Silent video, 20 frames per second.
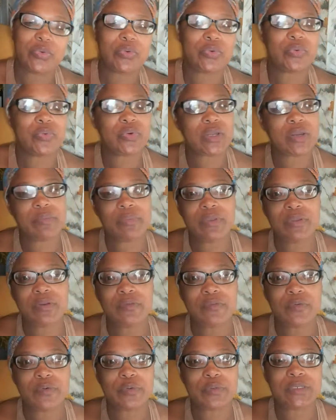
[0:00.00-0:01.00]
What a
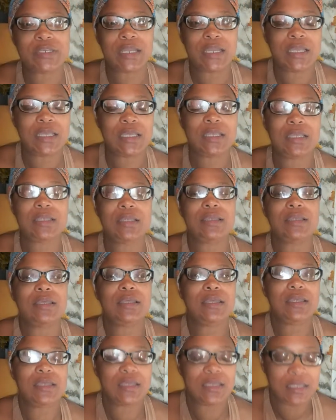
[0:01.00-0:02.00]
beautiful day
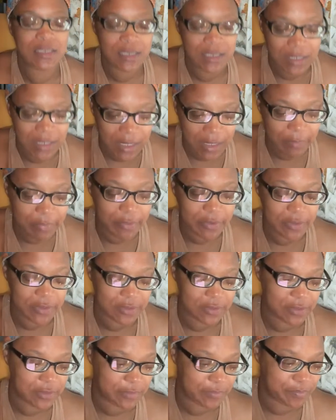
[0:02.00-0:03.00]
in the
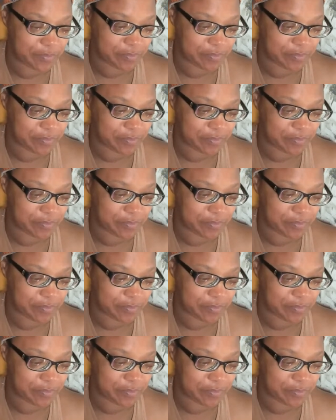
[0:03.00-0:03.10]
neighborhood.